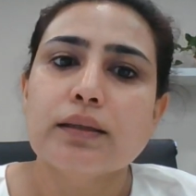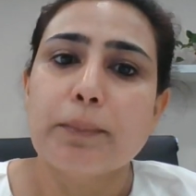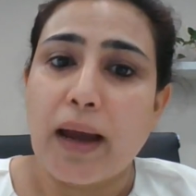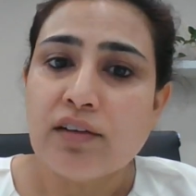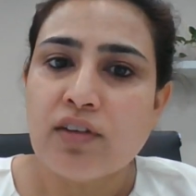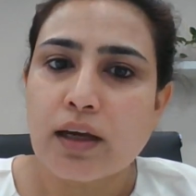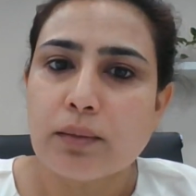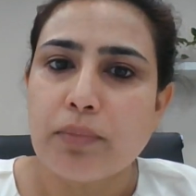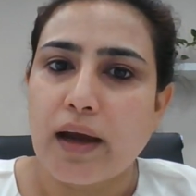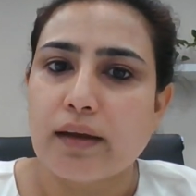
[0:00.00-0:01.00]
The
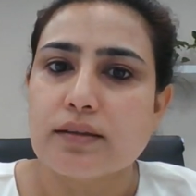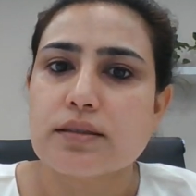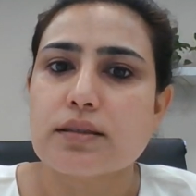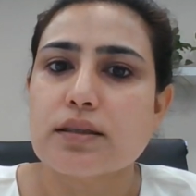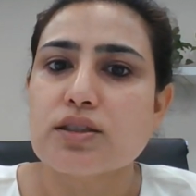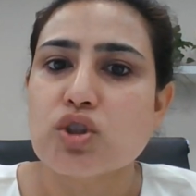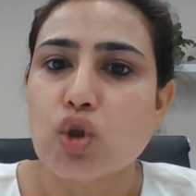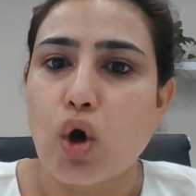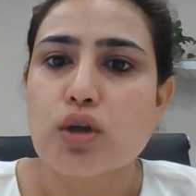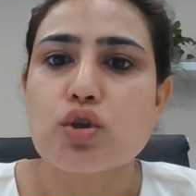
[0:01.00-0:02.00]
bandwagon bias is
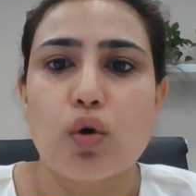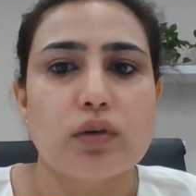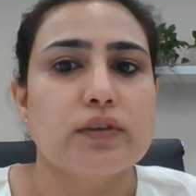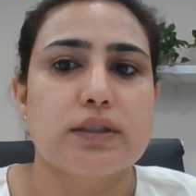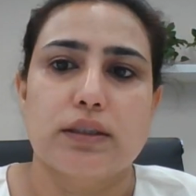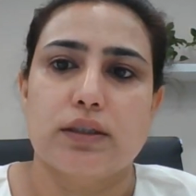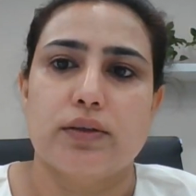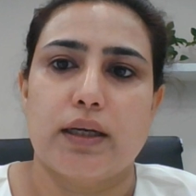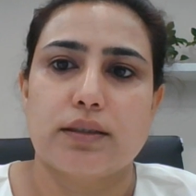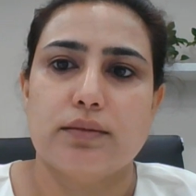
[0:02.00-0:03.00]
not always
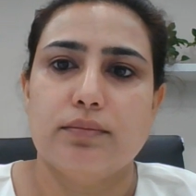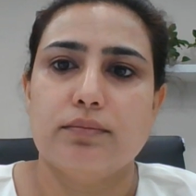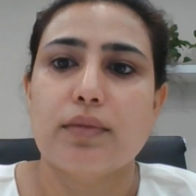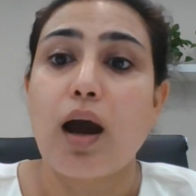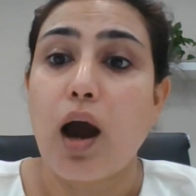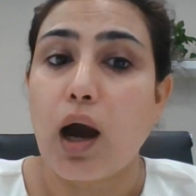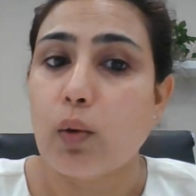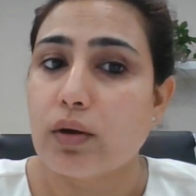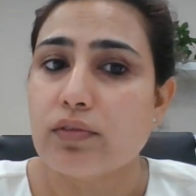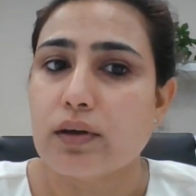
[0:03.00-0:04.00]
incorrect.
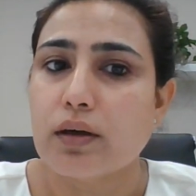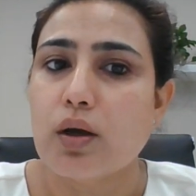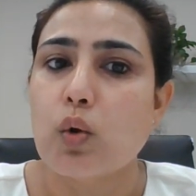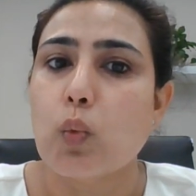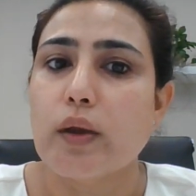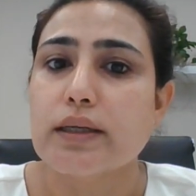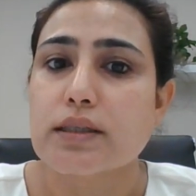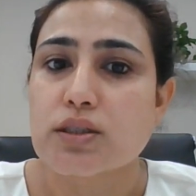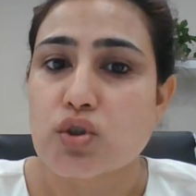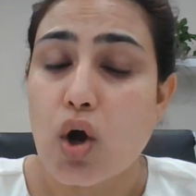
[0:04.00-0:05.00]
However, when it
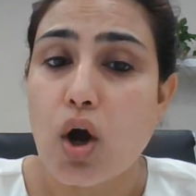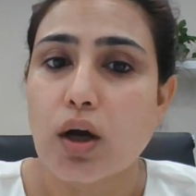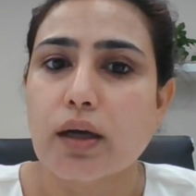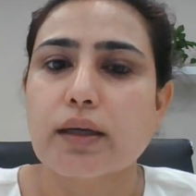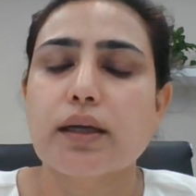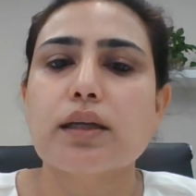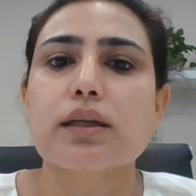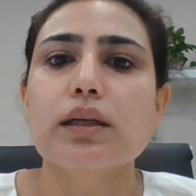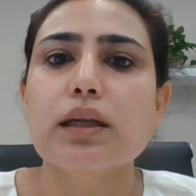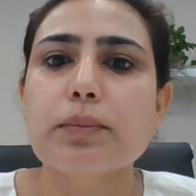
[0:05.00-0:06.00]
is wrong, it
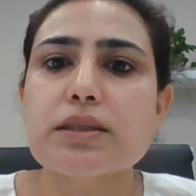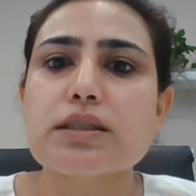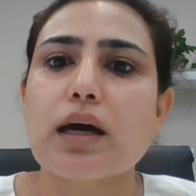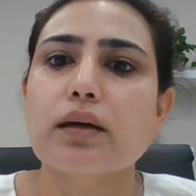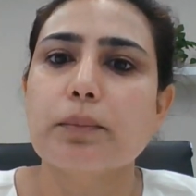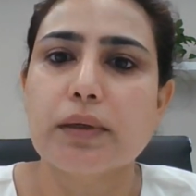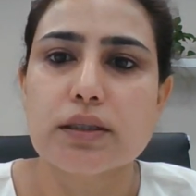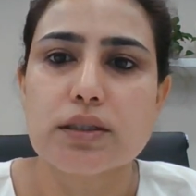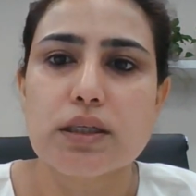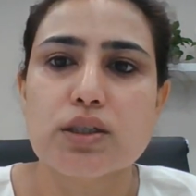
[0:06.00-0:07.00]
limits our
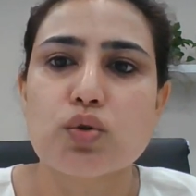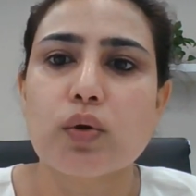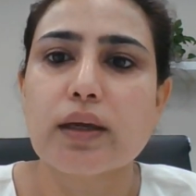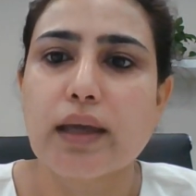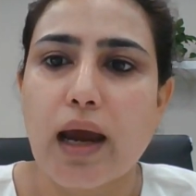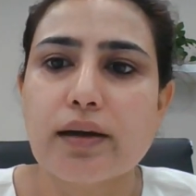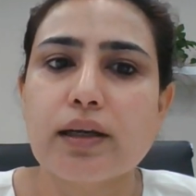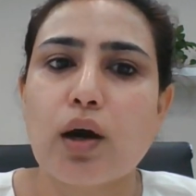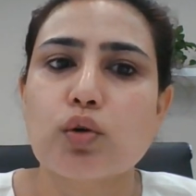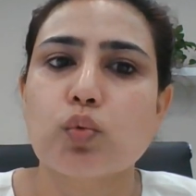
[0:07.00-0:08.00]
ability to carry
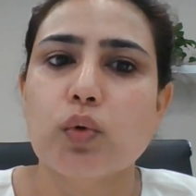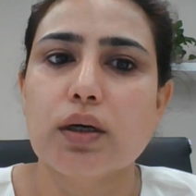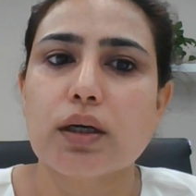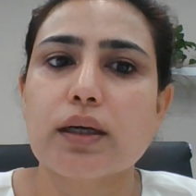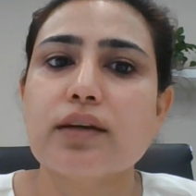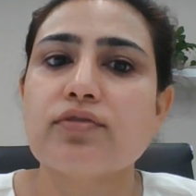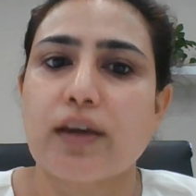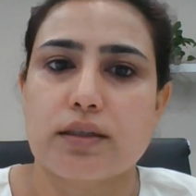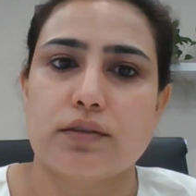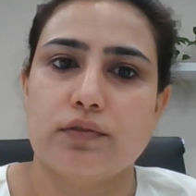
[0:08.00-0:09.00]
out work
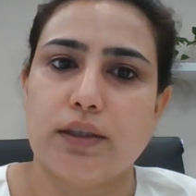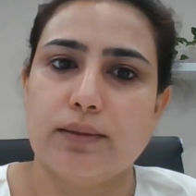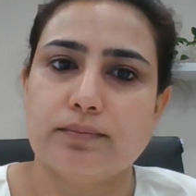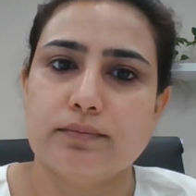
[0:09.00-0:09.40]
effectively.